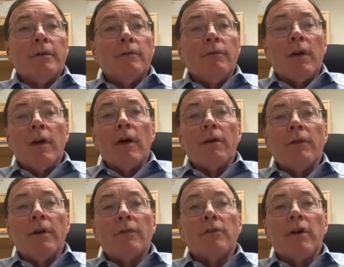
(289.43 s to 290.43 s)
Very often
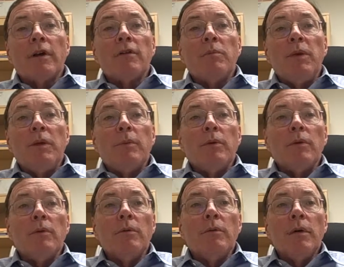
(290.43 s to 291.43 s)
I've talked to people
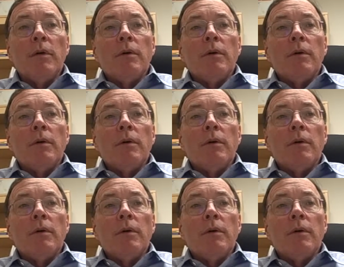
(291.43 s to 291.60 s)
who